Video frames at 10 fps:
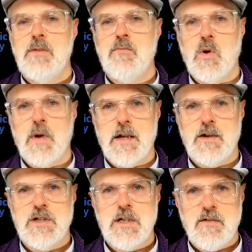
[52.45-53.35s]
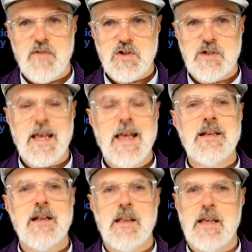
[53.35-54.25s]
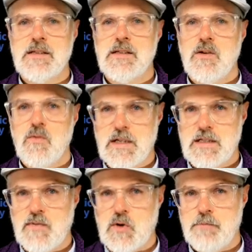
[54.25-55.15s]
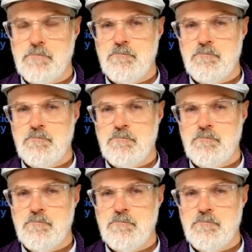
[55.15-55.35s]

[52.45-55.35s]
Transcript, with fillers: more energy efficient, and less wasteful.